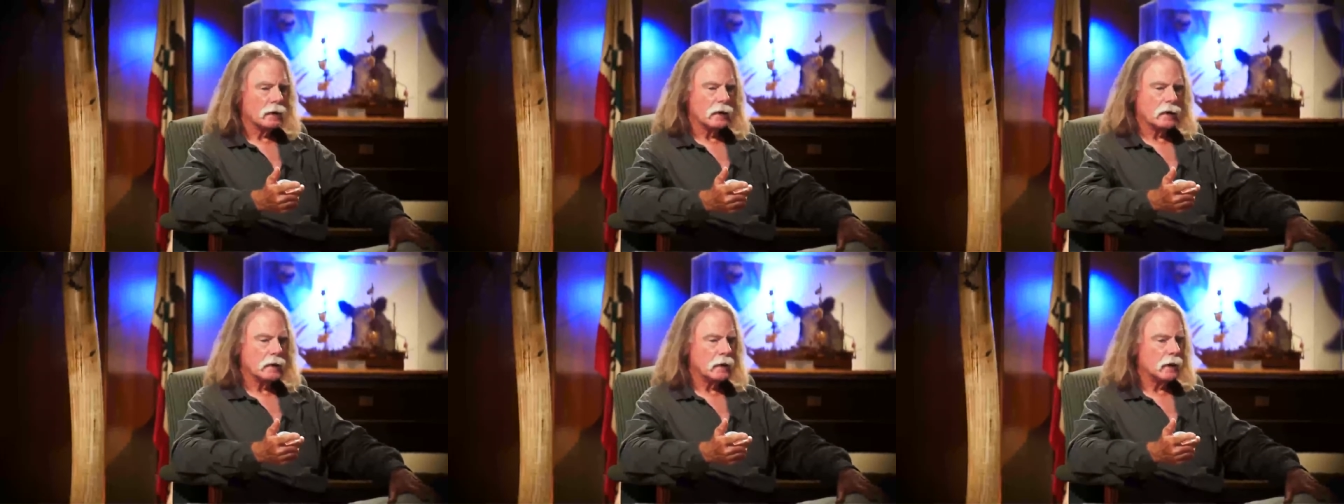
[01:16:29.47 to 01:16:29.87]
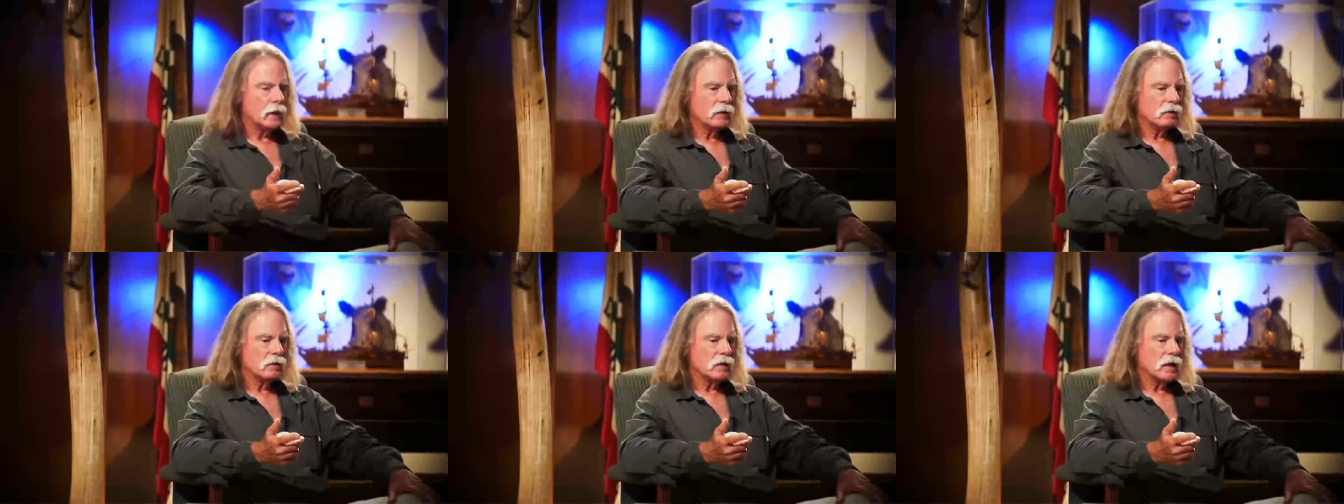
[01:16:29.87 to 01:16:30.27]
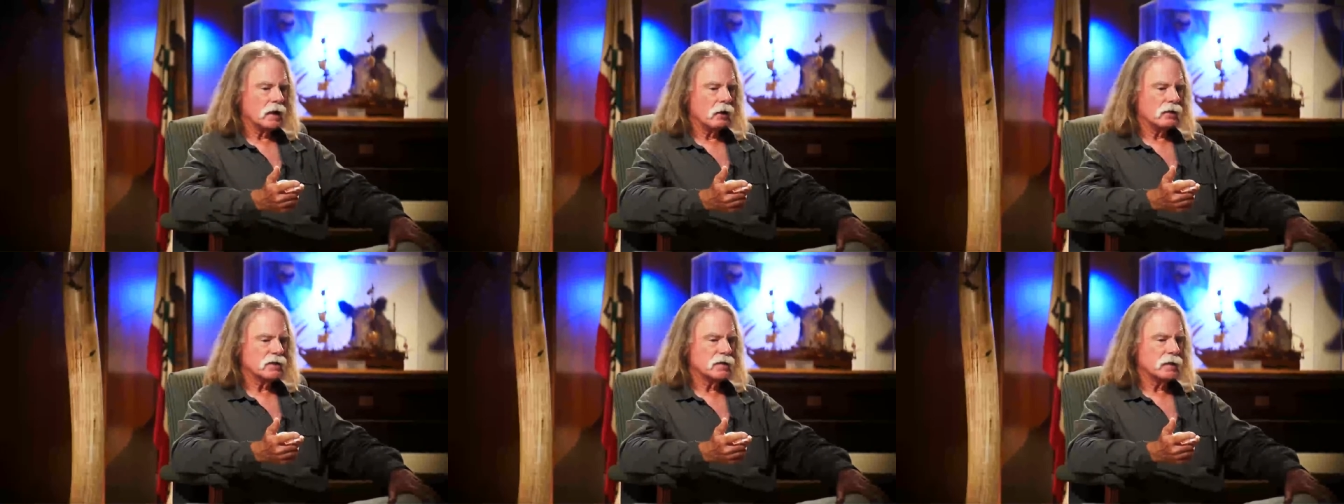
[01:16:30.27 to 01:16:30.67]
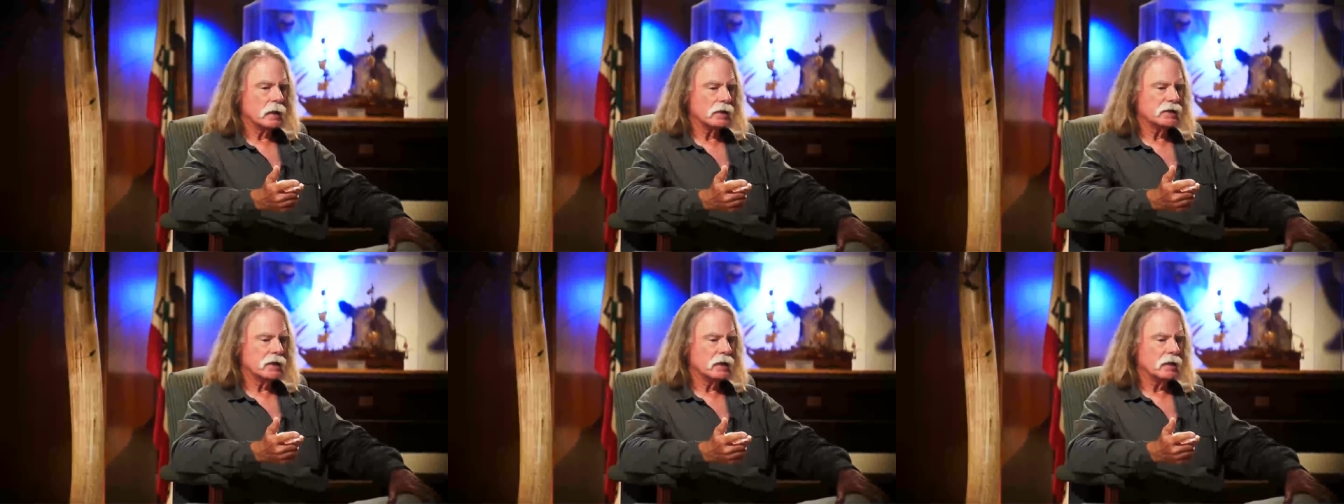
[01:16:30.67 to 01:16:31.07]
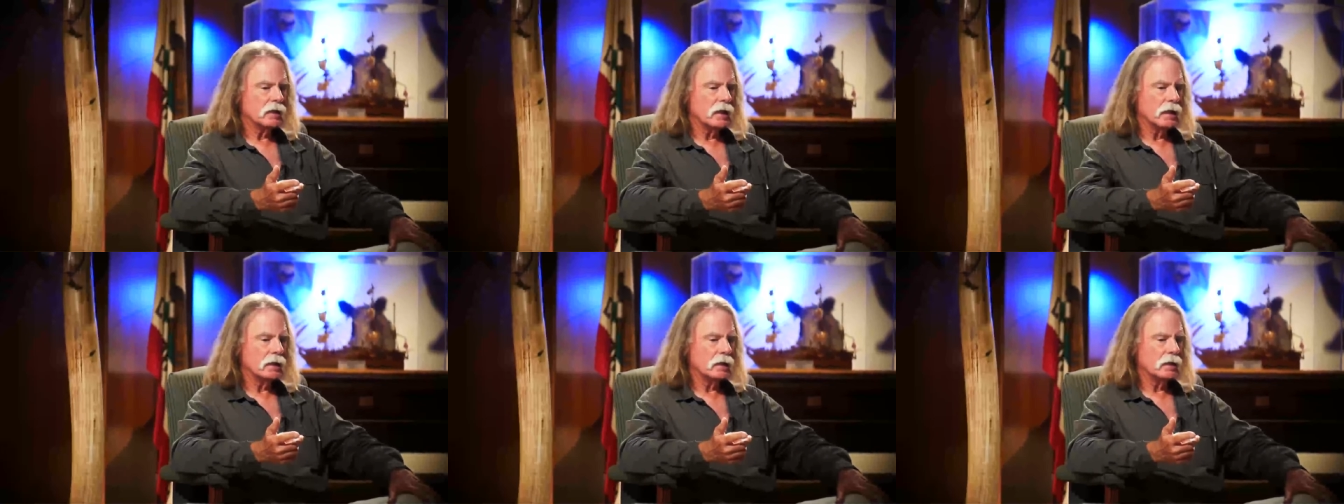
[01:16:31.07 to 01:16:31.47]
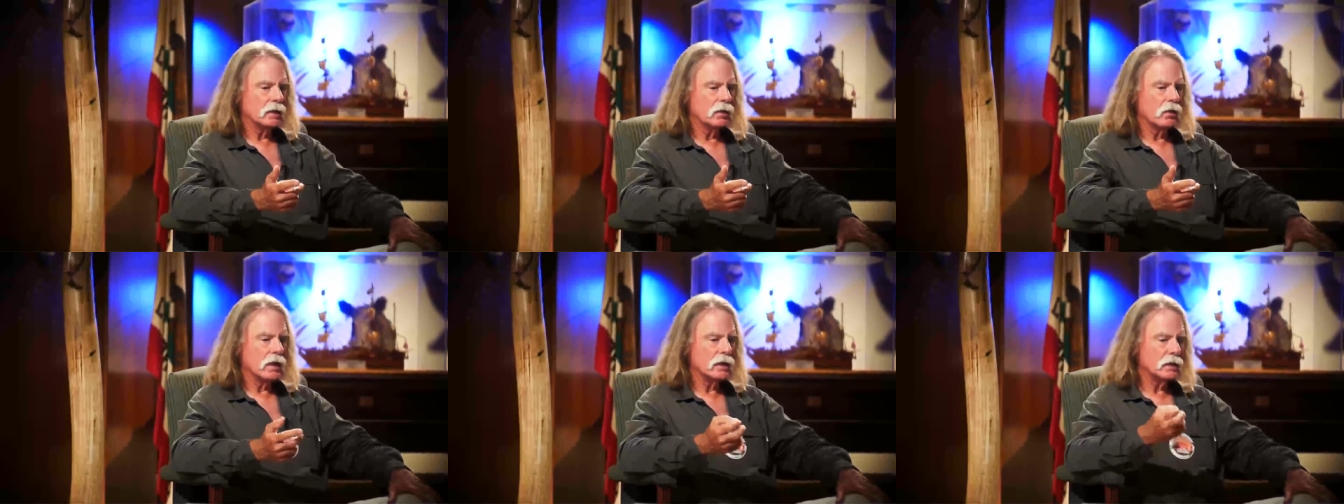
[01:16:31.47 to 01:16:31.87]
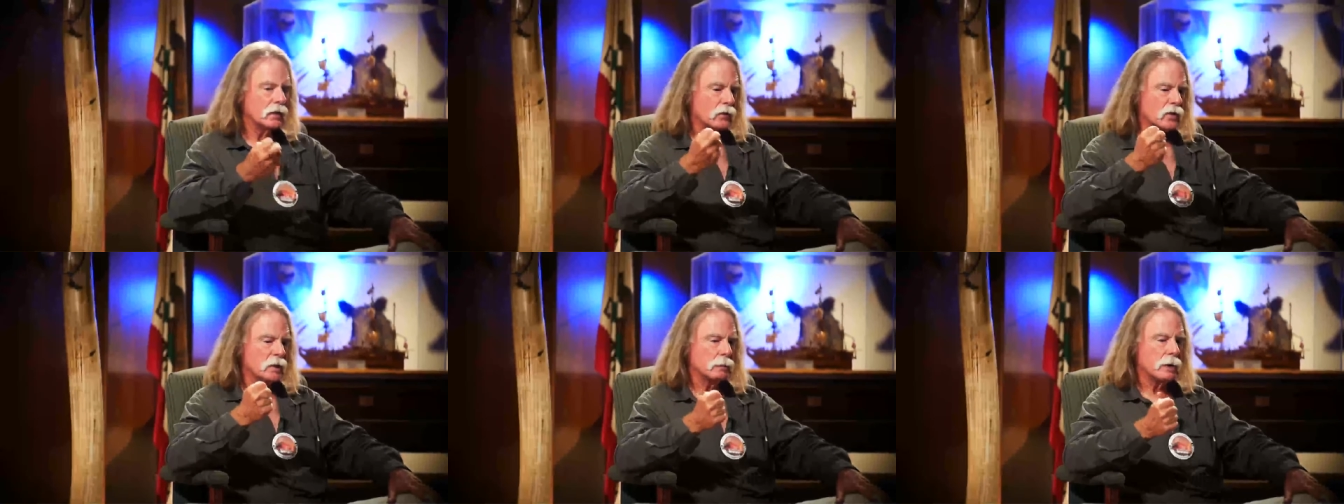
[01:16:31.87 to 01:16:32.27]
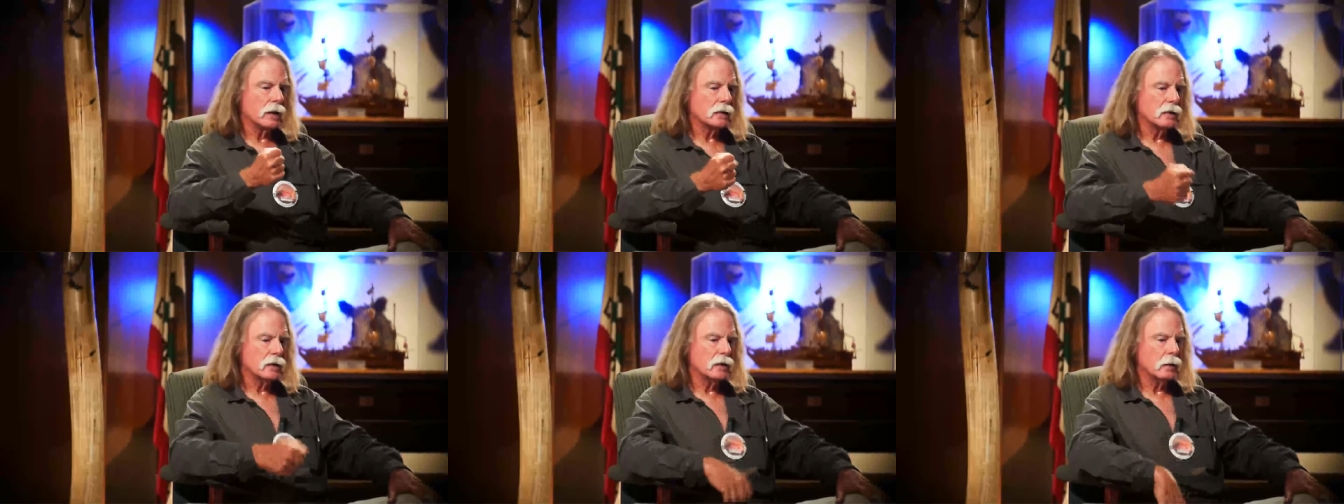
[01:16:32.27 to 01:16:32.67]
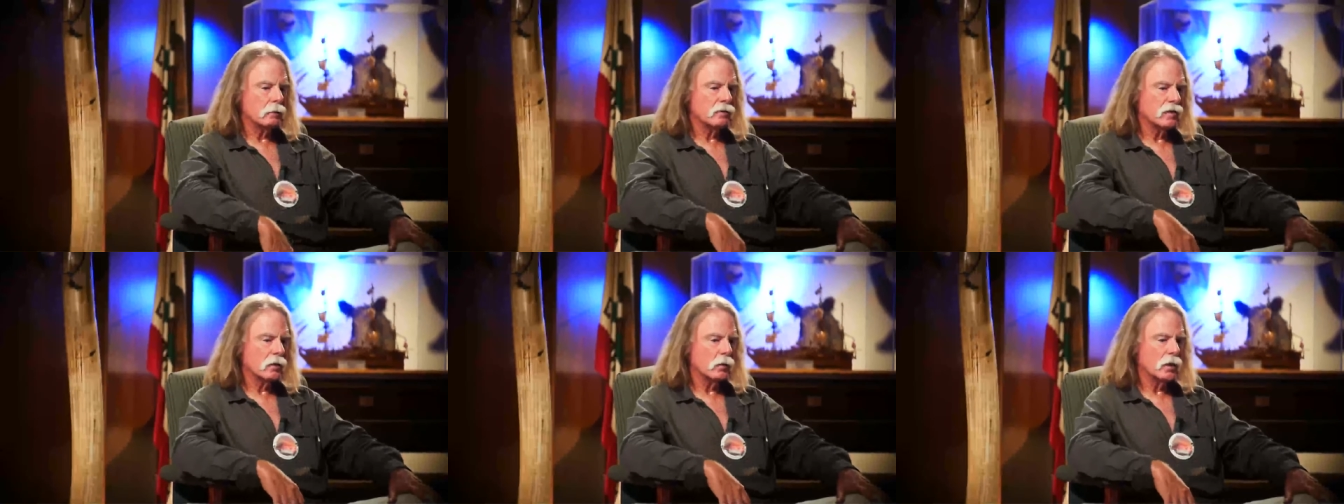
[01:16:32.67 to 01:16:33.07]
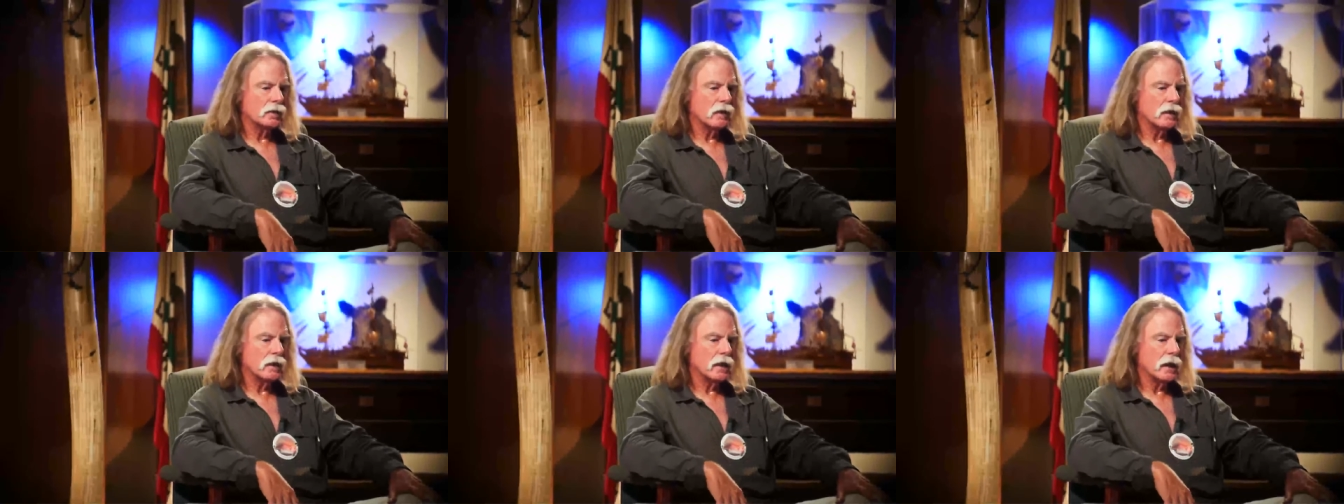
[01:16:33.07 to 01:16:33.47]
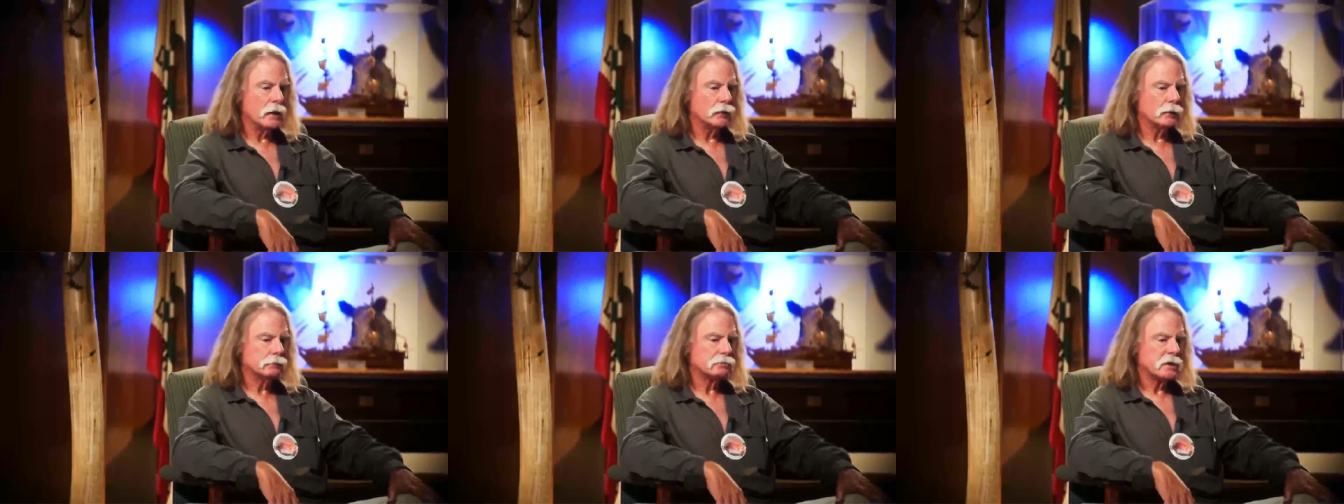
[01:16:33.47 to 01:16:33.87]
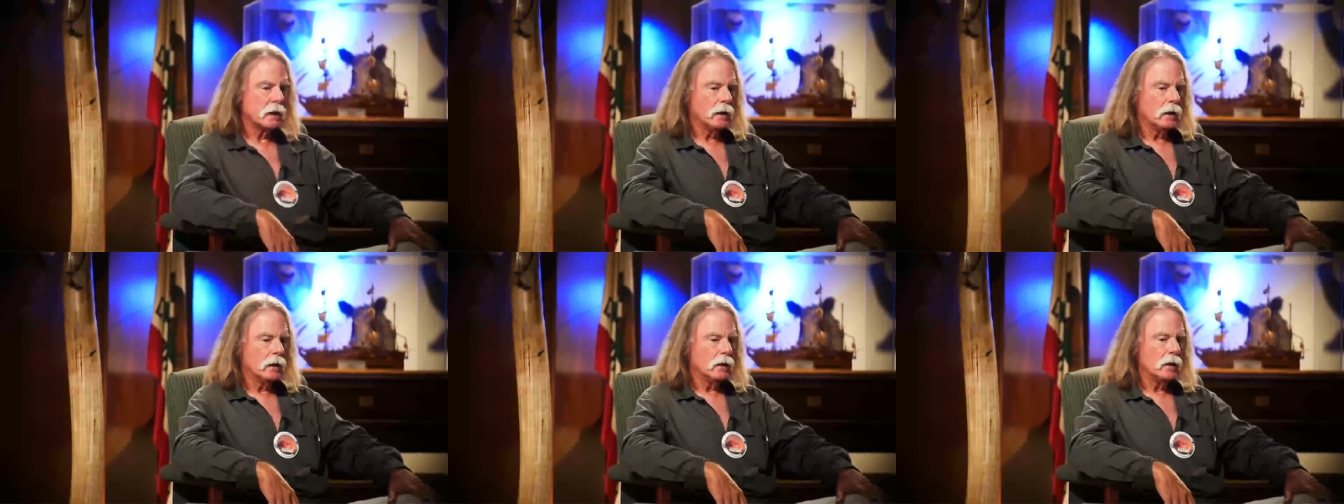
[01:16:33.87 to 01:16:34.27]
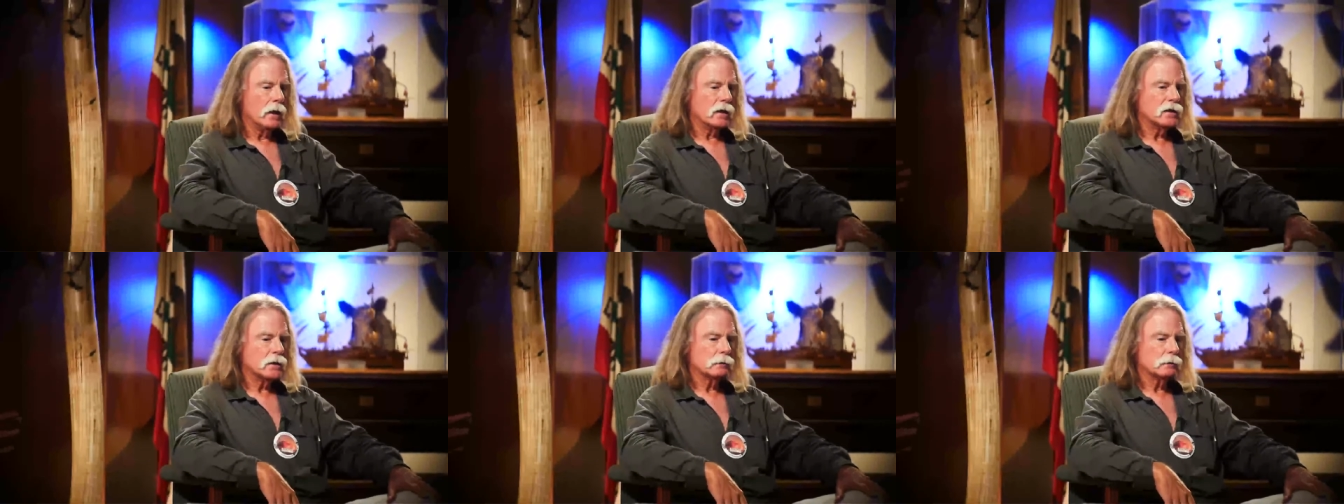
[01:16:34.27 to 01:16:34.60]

uh, I always felt it, and I greatly respected them for what they gave. Next, so,